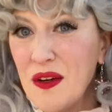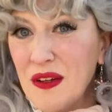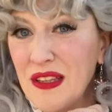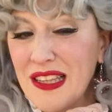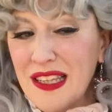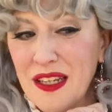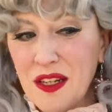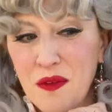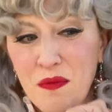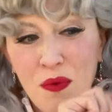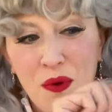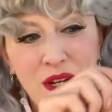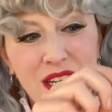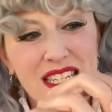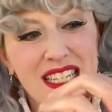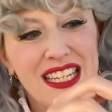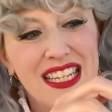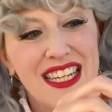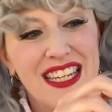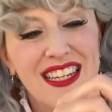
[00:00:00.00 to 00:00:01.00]
Little
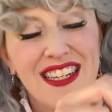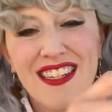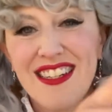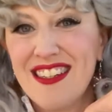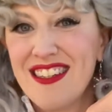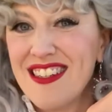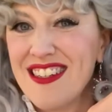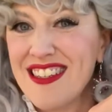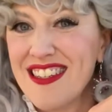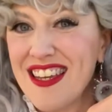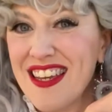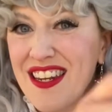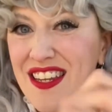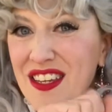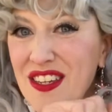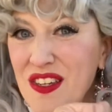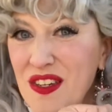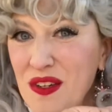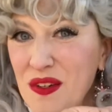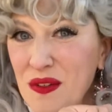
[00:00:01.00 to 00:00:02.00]
pointy ears and a
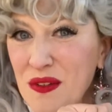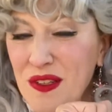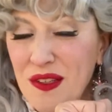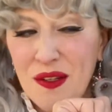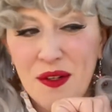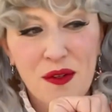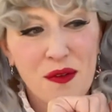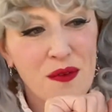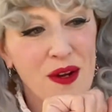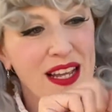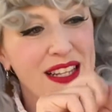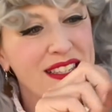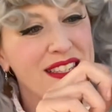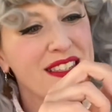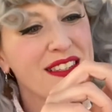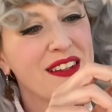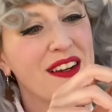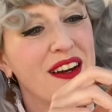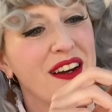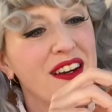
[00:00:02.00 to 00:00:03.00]
cute little red
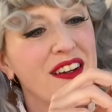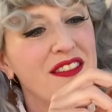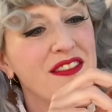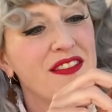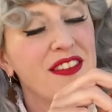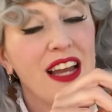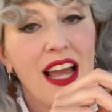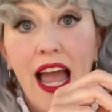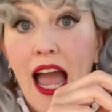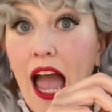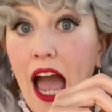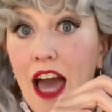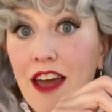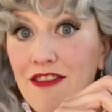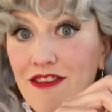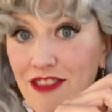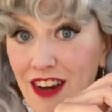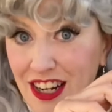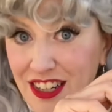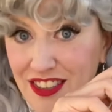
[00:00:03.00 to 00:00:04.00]
scarf and
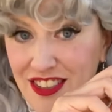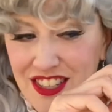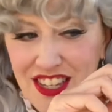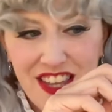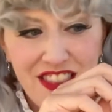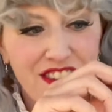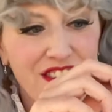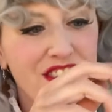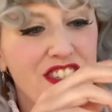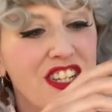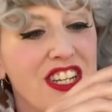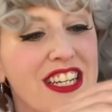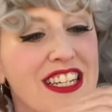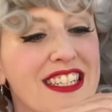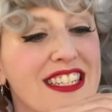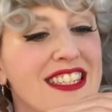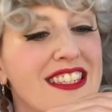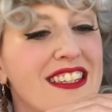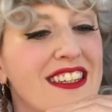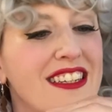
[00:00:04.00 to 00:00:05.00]
freckles on their cheeks.
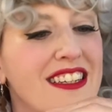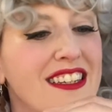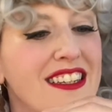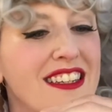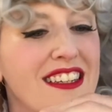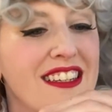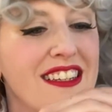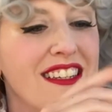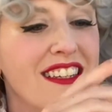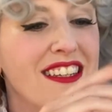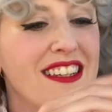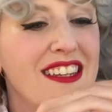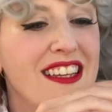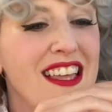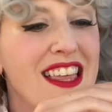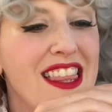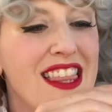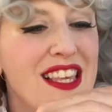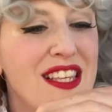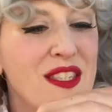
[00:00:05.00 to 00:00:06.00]

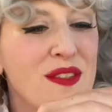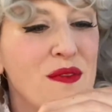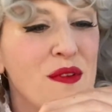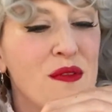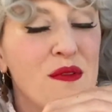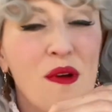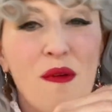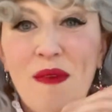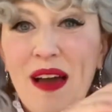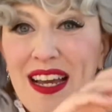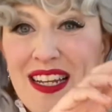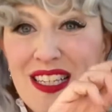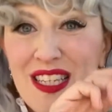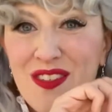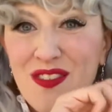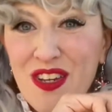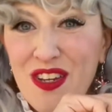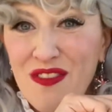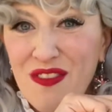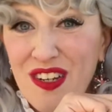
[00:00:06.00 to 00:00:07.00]
This one reminds
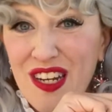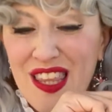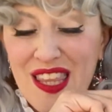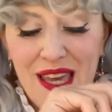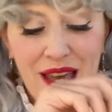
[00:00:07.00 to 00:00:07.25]
me of one of the